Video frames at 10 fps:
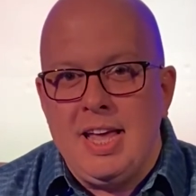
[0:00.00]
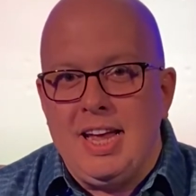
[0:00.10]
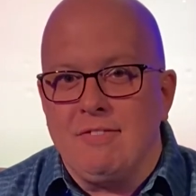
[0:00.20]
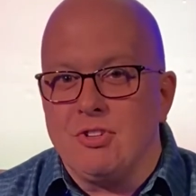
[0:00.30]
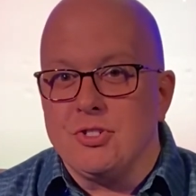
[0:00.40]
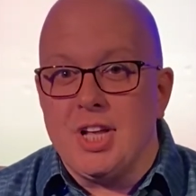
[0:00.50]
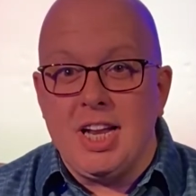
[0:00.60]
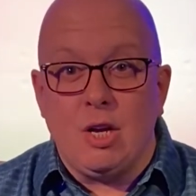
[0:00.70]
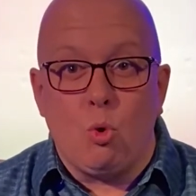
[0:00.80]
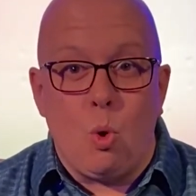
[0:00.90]
If there's
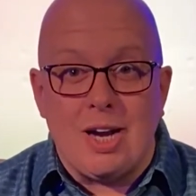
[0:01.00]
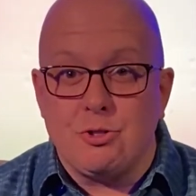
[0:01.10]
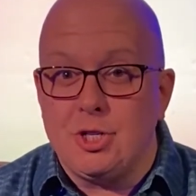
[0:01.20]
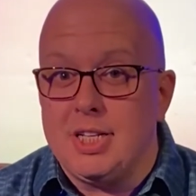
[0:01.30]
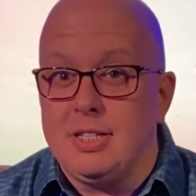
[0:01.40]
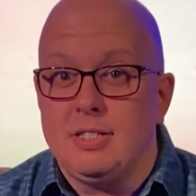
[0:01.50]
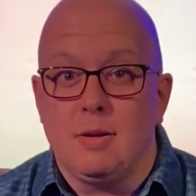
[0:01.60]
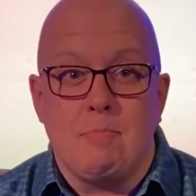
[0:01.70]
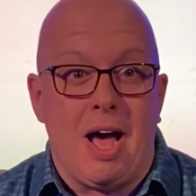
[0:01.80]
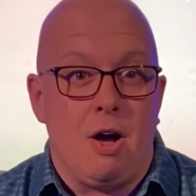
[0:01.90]
any questions
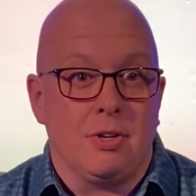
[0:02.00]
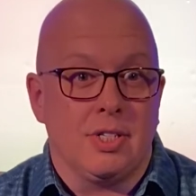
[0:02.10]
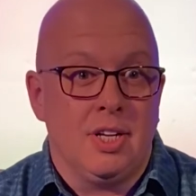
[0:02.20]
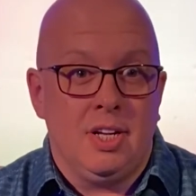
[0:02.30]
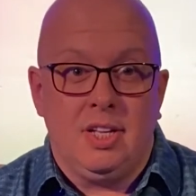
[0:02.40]
about